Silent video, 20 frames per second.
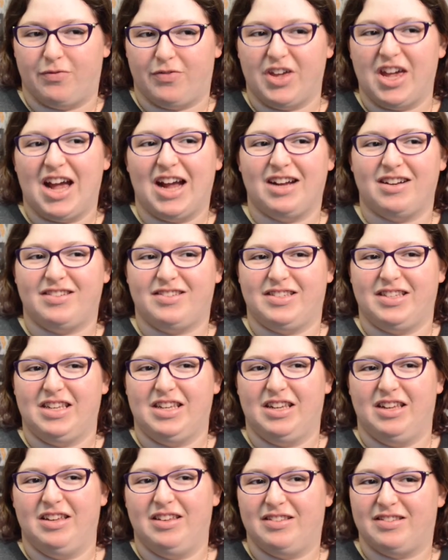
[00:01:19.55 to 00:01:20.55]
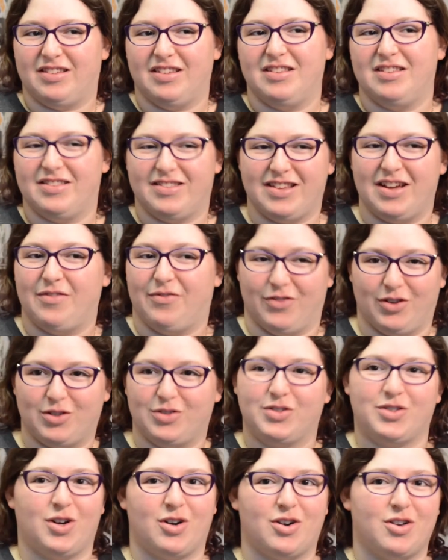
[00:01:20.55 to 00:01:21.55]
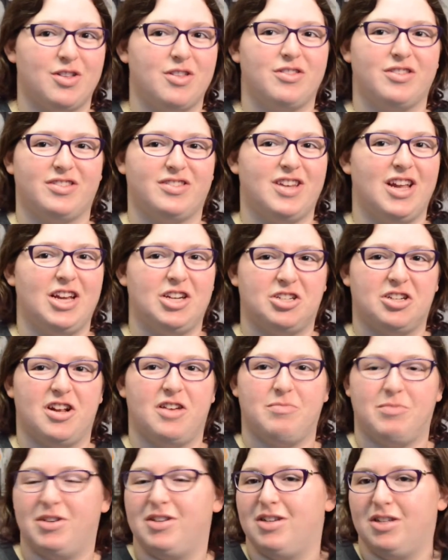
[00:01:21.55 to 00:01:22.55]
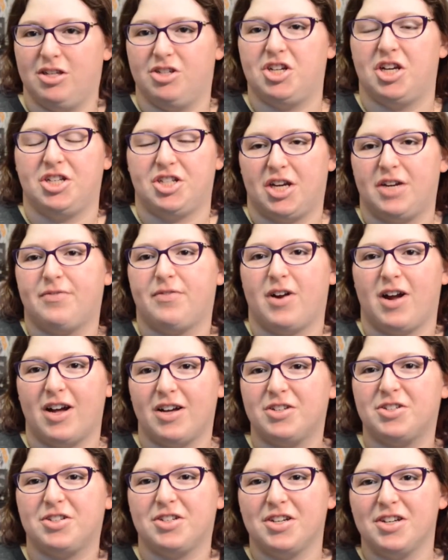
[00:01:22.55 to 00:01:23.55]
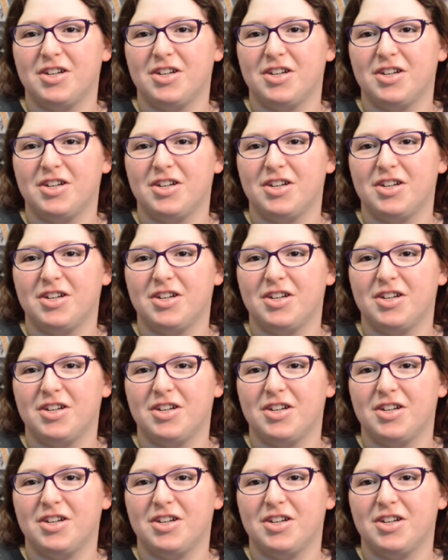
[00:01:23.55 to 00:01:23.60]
V I C, since I first started on the station, I've been D J J Fresh.